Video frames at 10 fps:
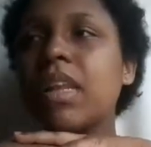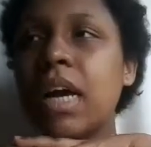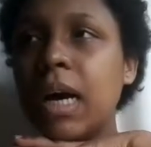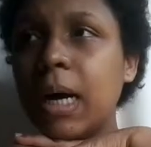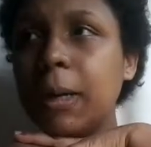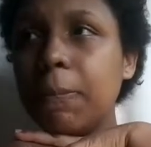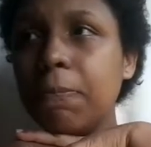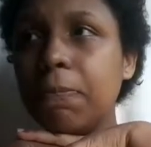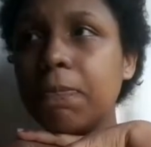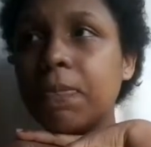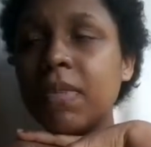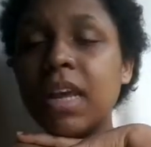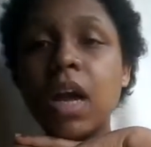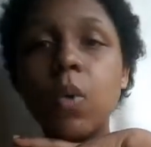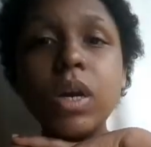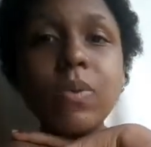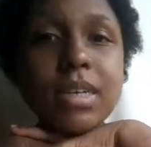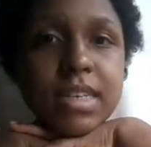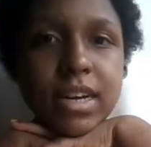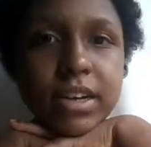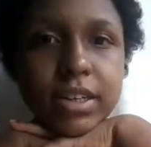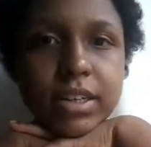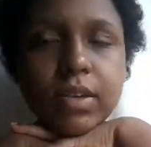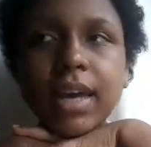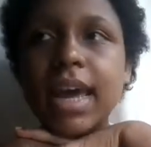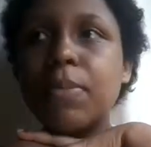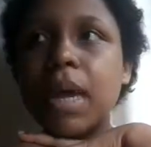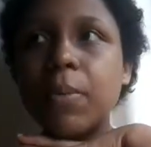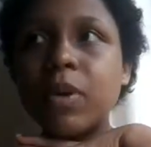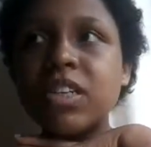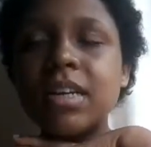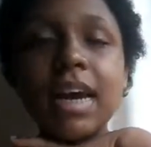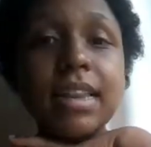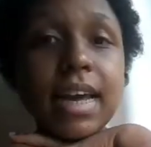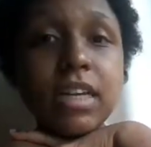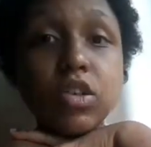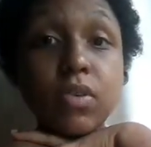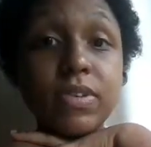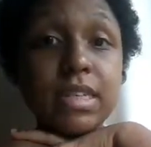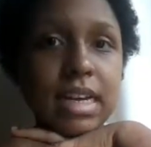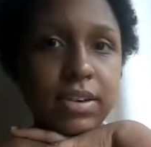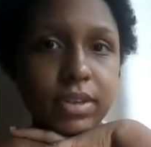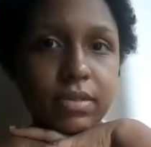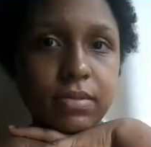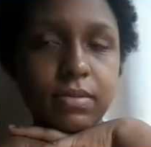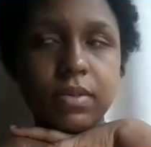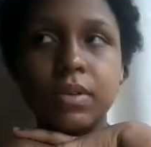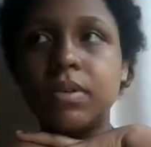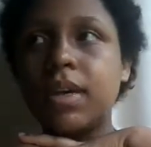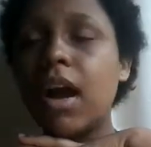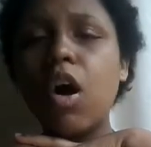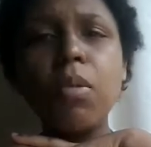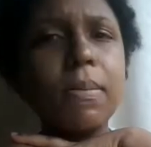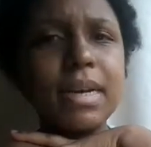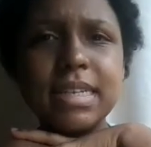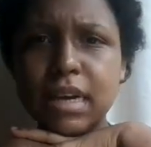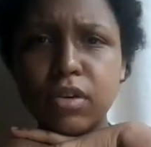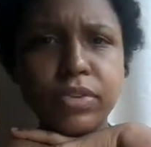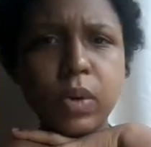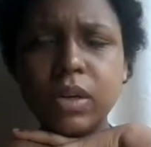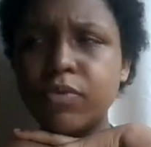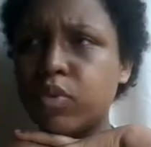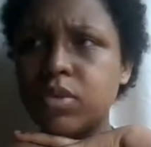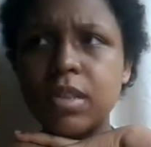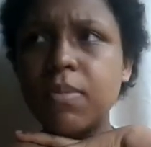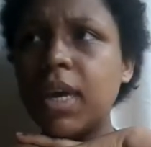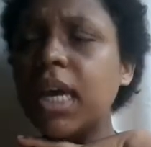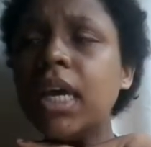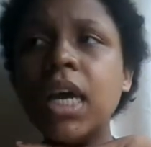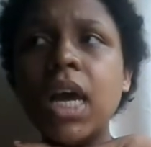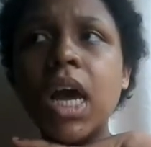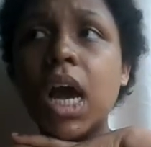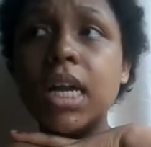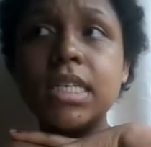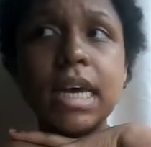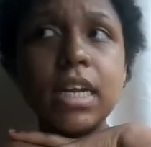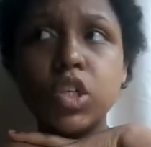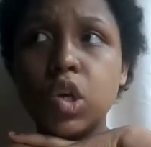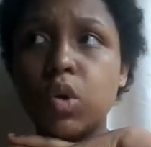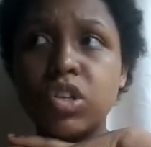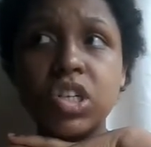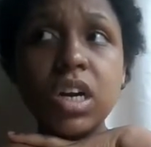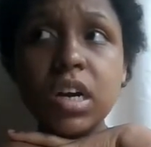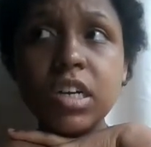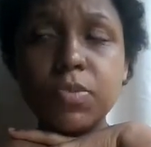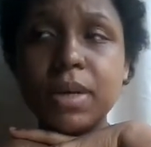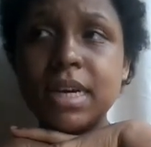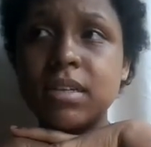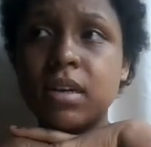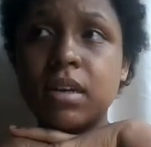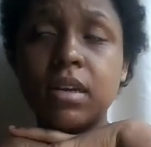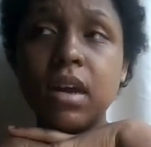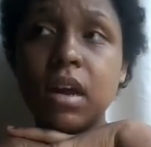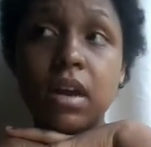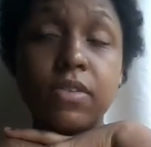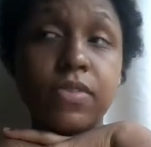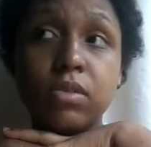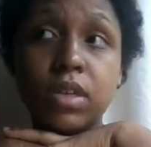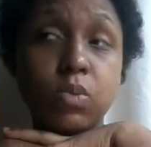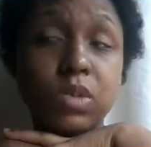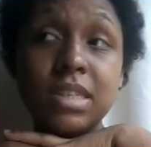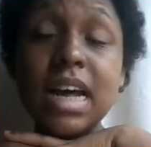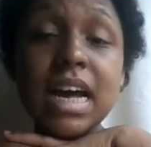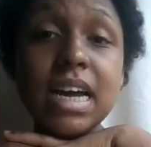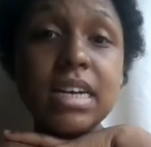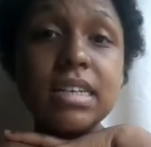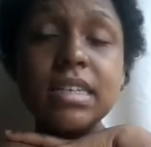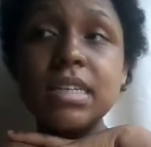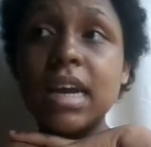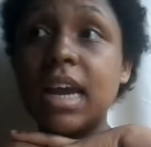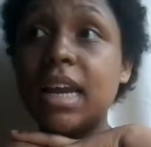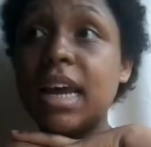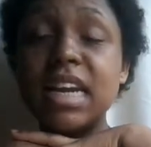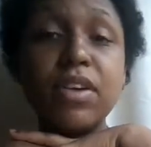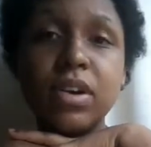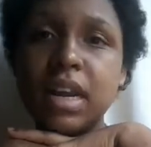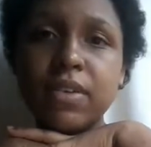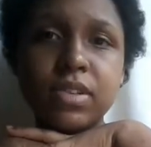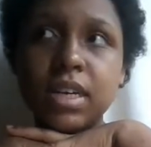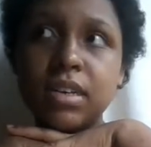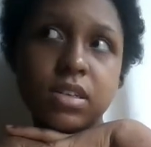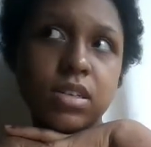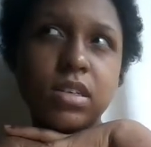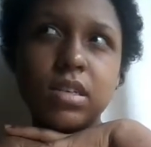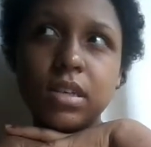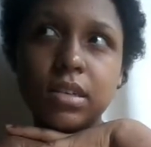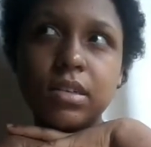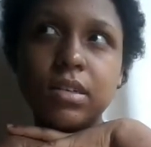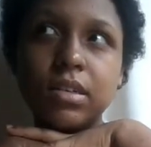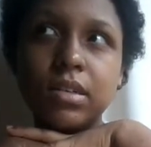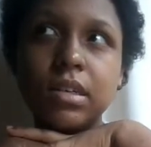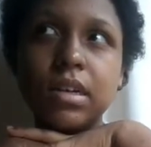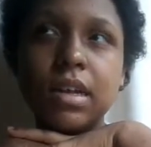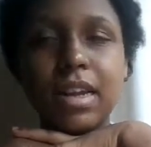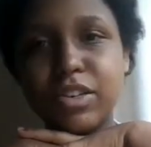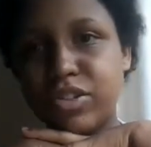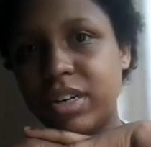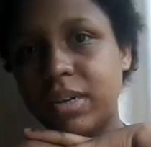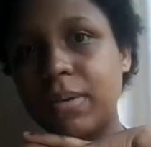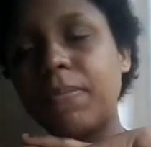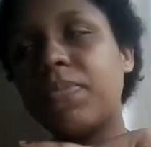When I was younger, okay, I became Christian at the age of 7. Okay, all by myself. No one forced me. I decided to go to church because I found it was nice, and I never left it until last year.